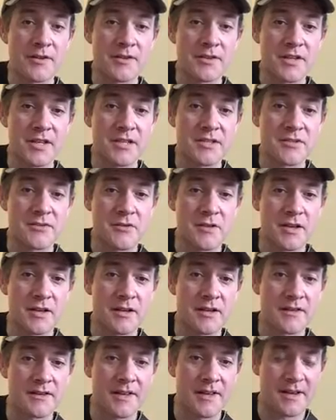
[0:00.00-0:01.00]
on the D
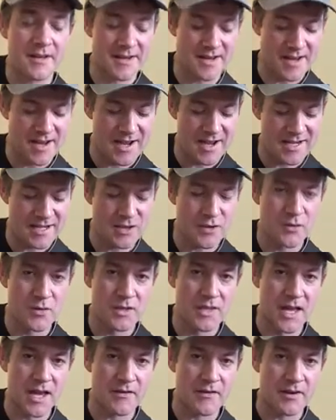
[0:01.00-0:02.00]
string, then 9 to
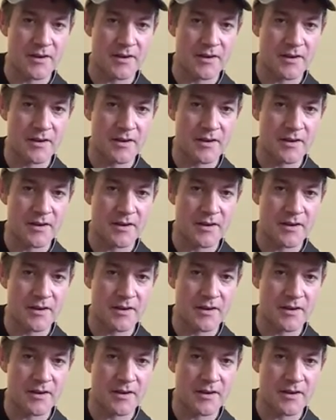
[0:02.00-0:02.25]
11.